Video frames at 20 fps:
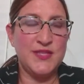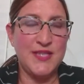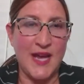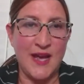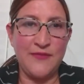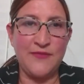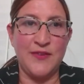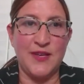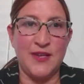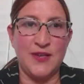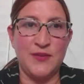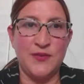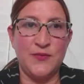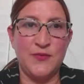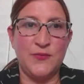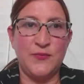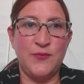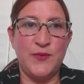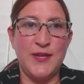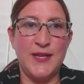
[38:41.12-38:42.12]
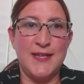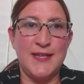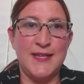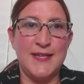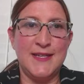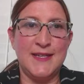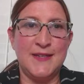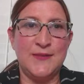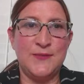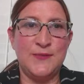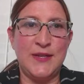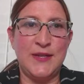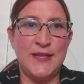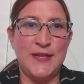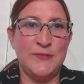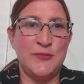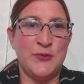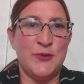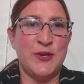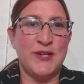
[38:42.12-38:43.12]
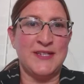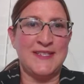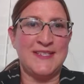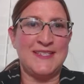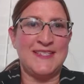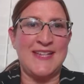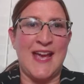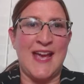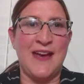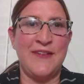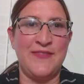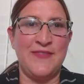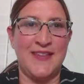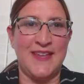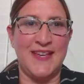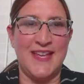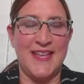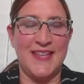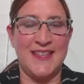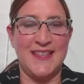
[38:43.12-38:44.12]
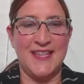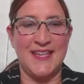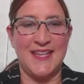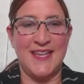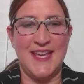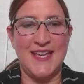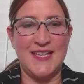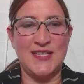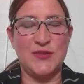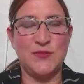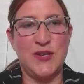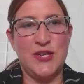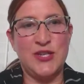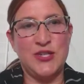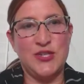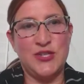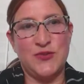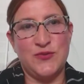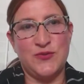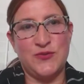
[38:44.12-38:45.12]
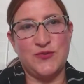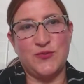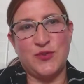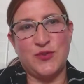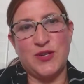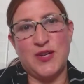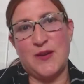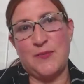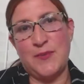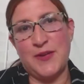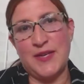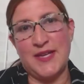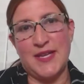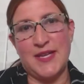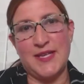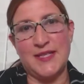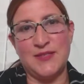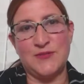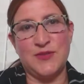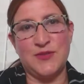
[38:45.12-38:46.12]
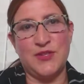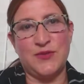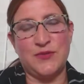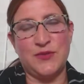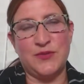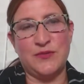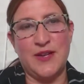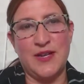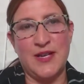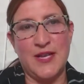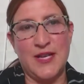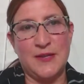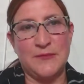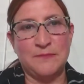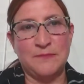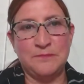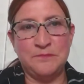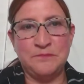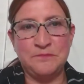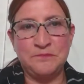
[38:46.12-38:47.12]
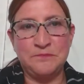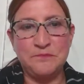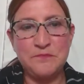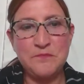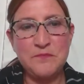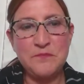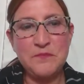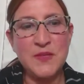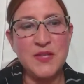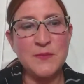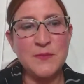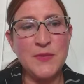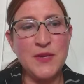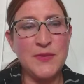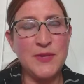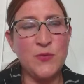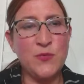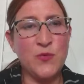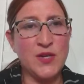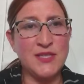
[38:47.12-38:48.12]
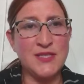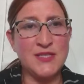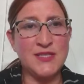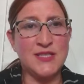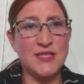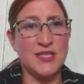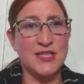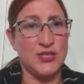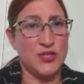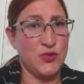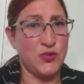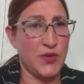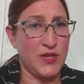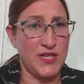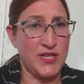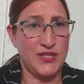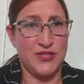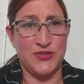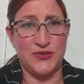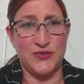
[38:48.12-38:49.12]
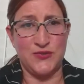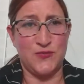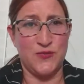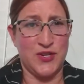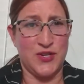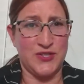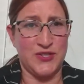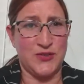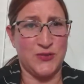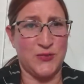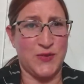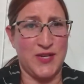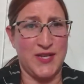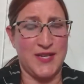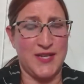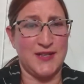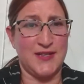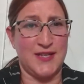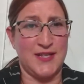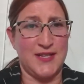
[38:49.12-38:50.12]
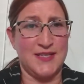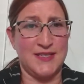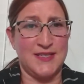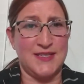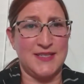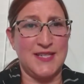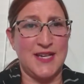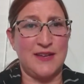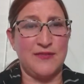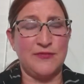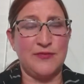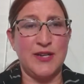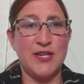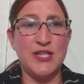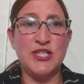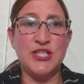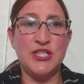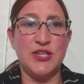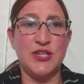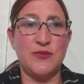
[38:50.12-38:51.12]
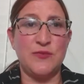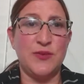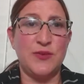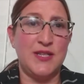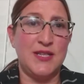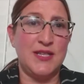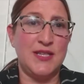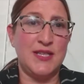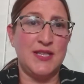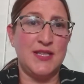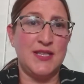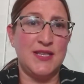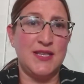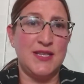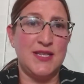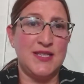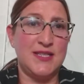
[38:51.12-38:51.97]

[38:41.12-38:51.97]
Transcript: staffing, we need more staffing, and the case ratios we're up against, we're running maybe 1 to 22, 1 to 20 client to staff ratio, when